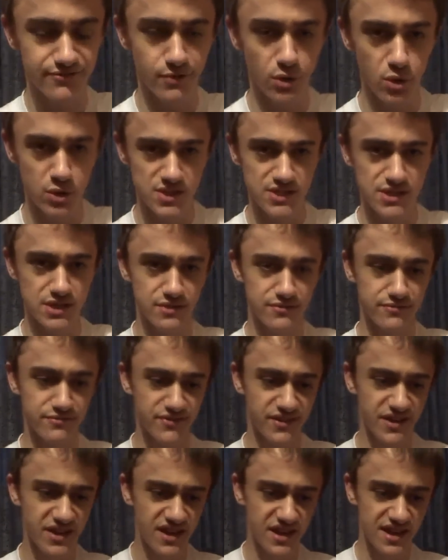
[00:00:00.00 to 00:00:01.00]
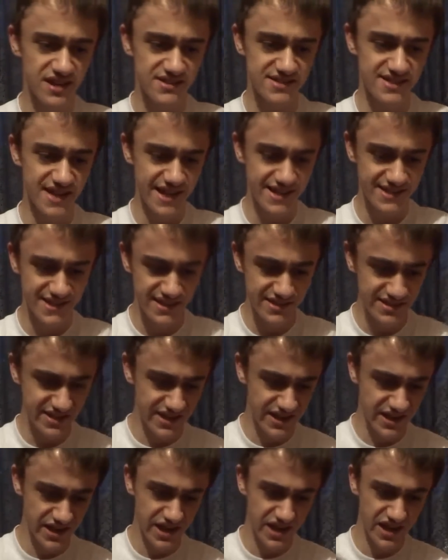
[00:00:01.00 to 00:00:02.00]
force of death and
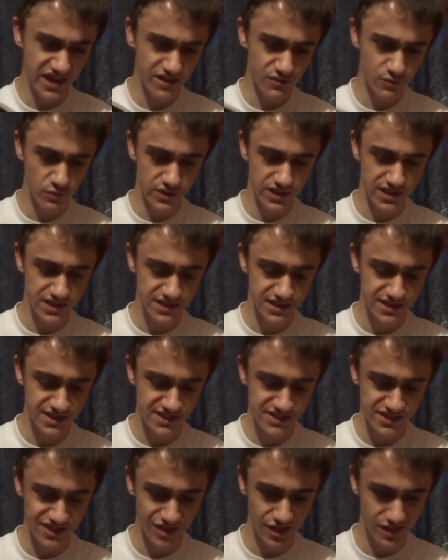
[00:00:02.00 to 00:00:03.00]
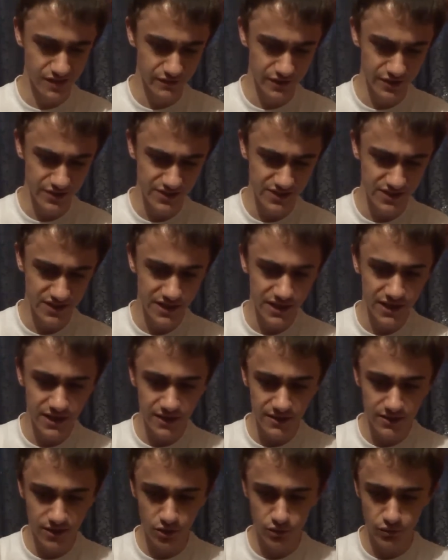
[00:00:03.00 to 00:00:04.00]
decay within the DC universe.
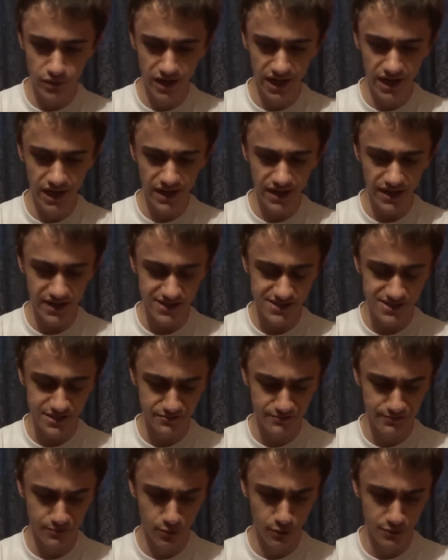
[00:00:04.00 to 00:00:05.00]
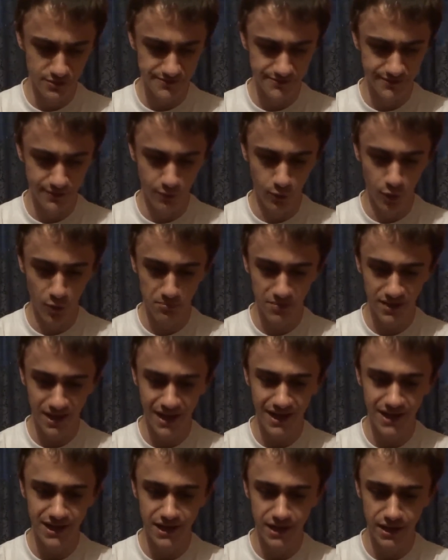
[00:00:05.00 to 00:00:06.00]
The green is the force for all
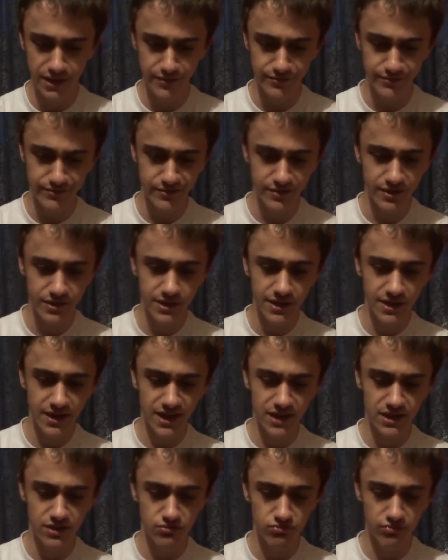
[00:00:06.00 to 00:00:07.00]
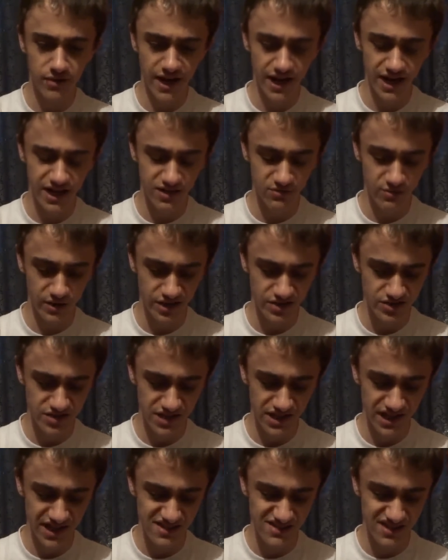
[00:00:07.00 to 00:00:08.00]
plant life, and the red, which
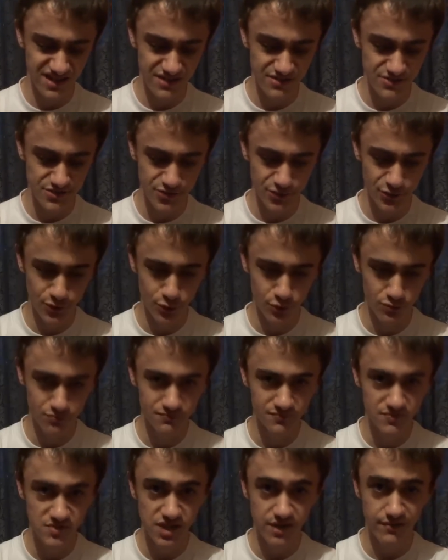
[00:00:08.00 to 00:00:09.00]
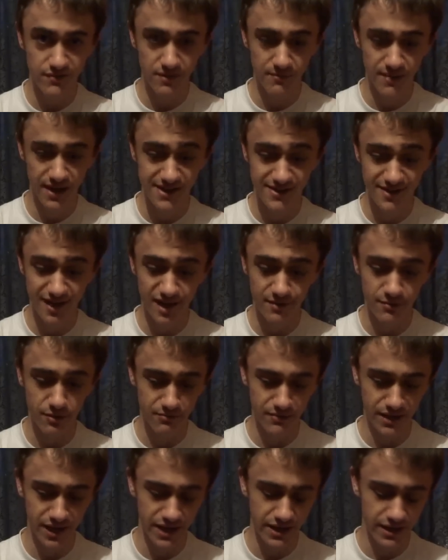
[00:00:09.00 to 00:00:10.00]
leads into Jeff Lemire's Animal
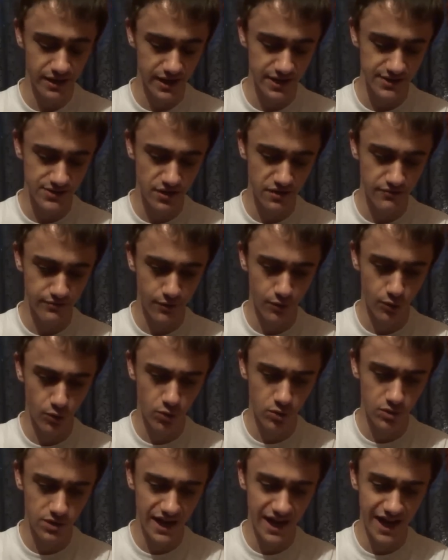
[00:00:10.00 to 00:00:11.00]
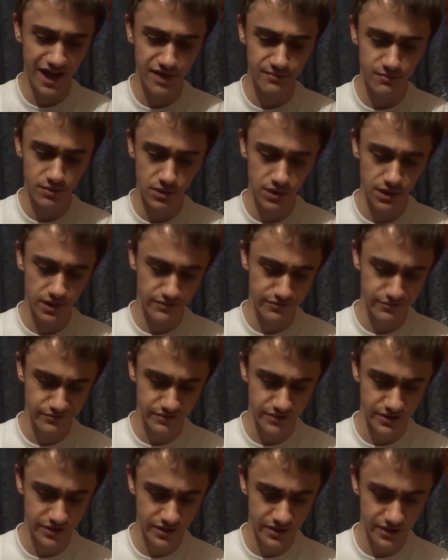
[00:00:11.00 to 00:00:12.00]
Man, is of all animal life.
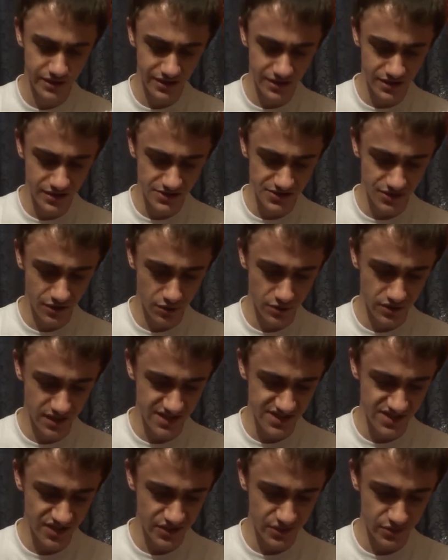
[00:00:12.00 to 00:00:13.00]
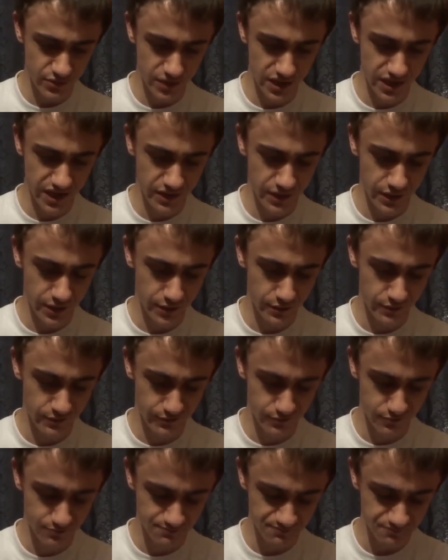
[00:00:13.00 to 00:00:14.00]
So there's the three kind
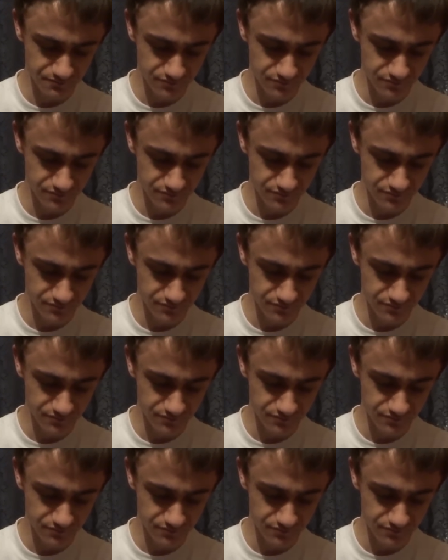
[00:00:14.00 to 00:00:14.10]
of